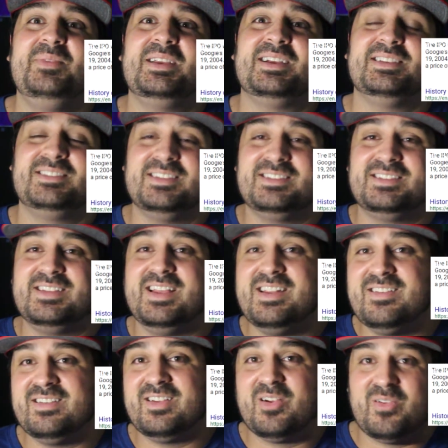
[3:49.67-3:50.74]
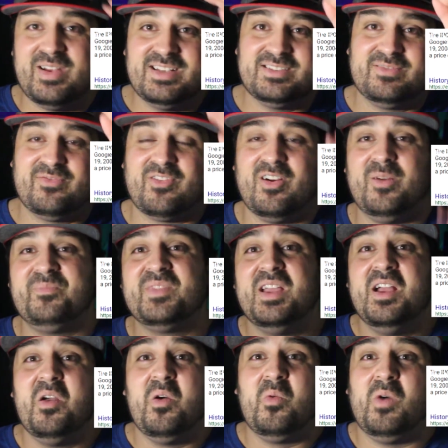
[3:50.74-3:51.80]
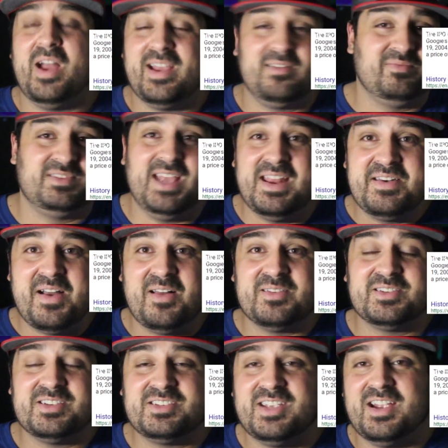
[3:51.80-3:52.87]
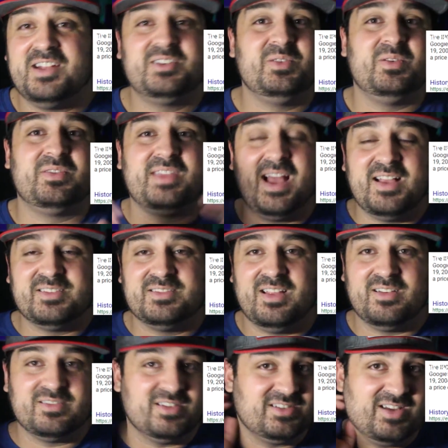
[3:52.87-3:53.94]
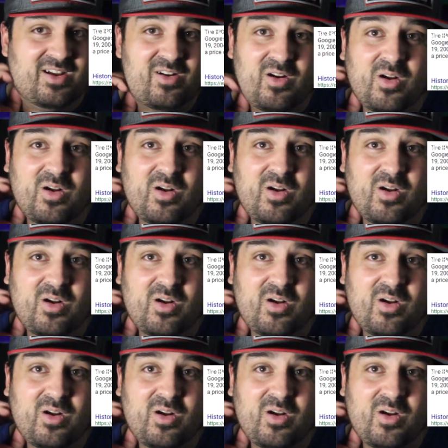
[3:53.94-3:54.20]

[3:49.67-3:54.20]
Because it increased from like $10 a share to $1,000 a share.